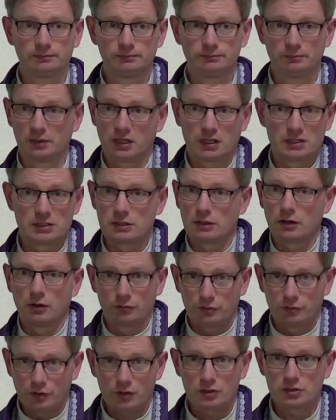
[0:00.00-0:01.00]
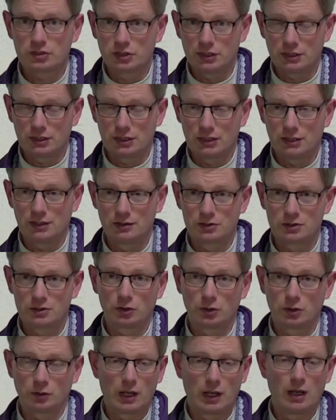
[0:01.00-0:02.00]
Because unfortunately, there's no
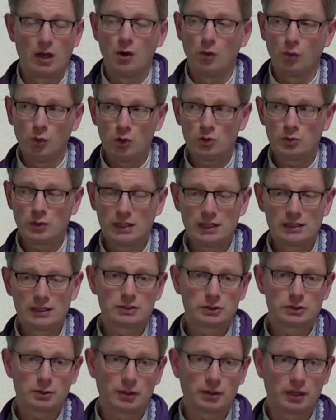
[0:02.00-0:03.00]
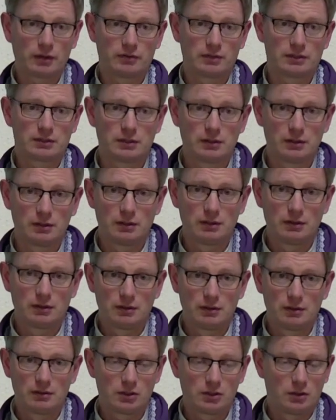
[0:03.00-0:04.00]
other way. Would we listen to prophets?
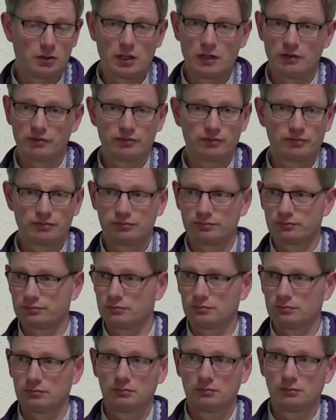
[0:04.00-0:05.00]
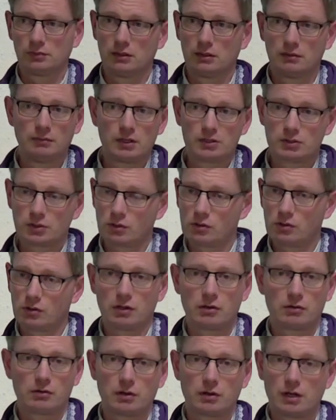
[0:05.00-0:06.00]
Do you know, if in Medjugorje
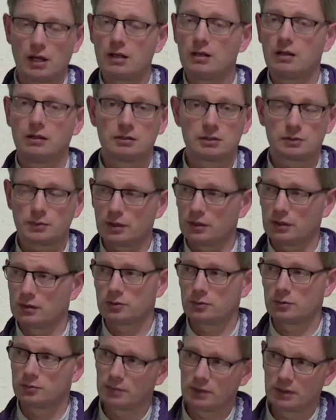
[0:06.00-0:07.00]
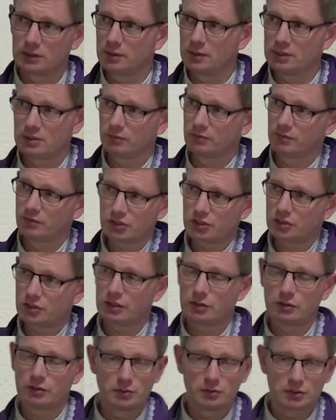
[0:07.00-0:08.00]
or elsewhere there was some, to be some
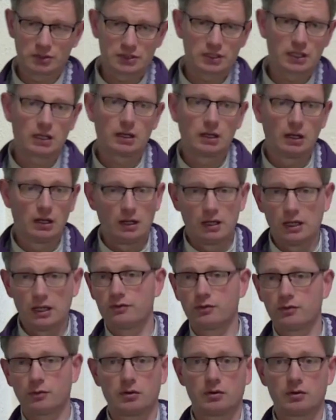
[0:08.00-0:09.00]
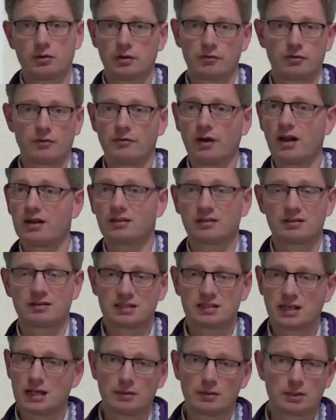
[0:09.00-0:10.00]
visionary who would say, if it were if a Vatican
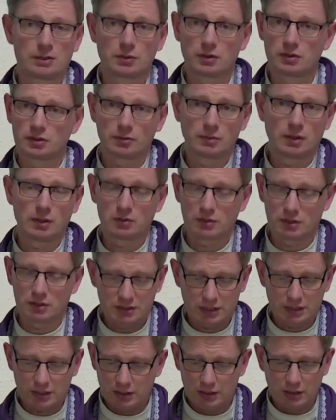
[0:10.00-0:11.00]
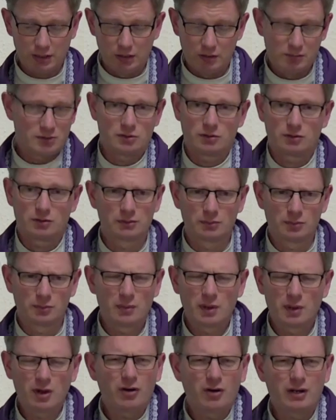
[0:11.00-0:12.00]
statement were to come out and say, sure, we,
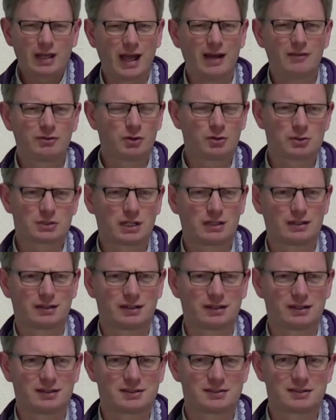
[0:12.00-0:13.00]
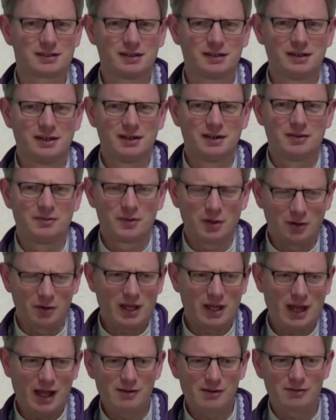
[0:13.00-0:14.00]
we already have those kind of things. We already
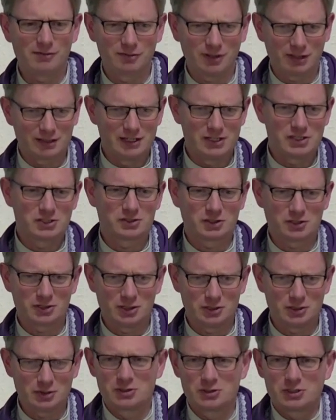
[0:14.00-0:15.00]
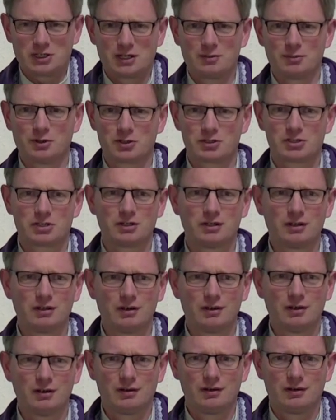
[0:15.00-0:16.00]
have like teachings of the church which say abortion
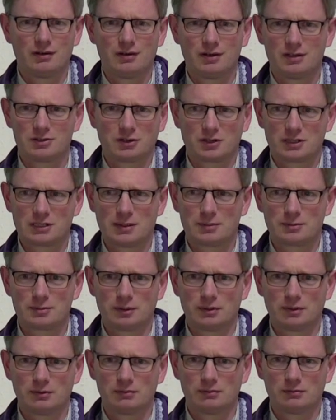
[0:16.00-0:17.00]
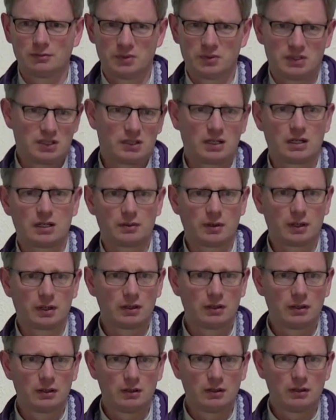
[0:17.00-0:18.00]
is unacceptable we did it anyway.
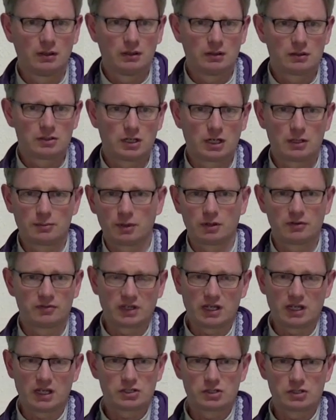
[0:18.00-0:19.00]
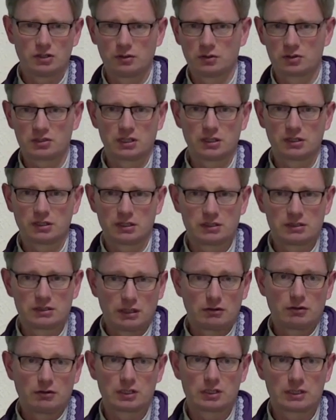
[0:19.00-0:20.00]
Genetic modification, all those kind of things, So they
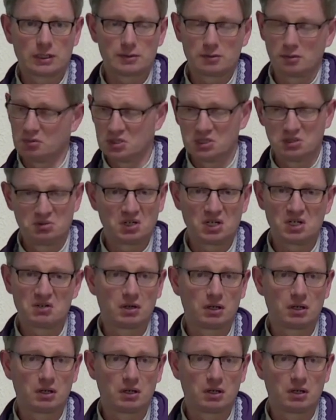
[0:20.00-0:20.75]
were unacceptable. We do it anyway.